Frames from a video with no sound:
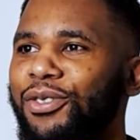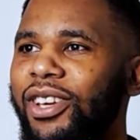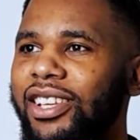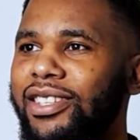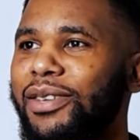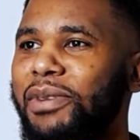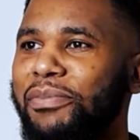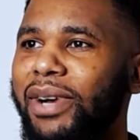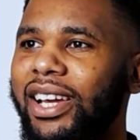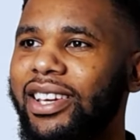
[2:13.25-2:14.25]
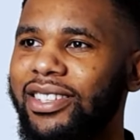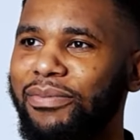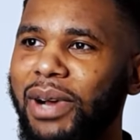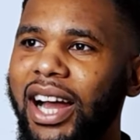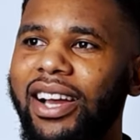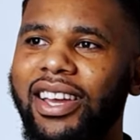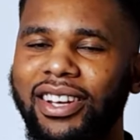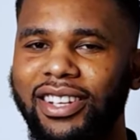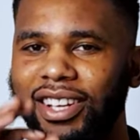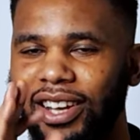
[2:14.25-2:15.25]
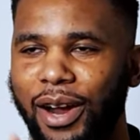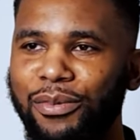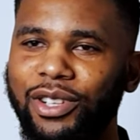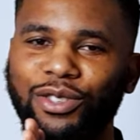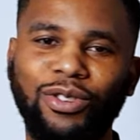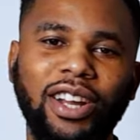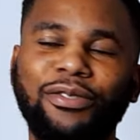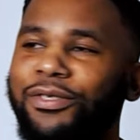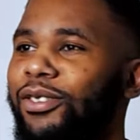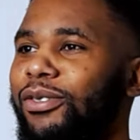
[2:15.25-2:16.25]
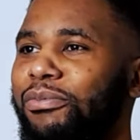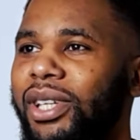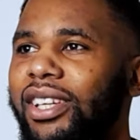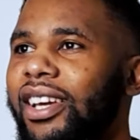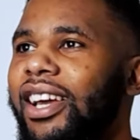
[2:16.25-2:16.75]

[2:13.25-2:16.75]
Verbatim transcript: You can see my mic is back and the camera is right in front of me.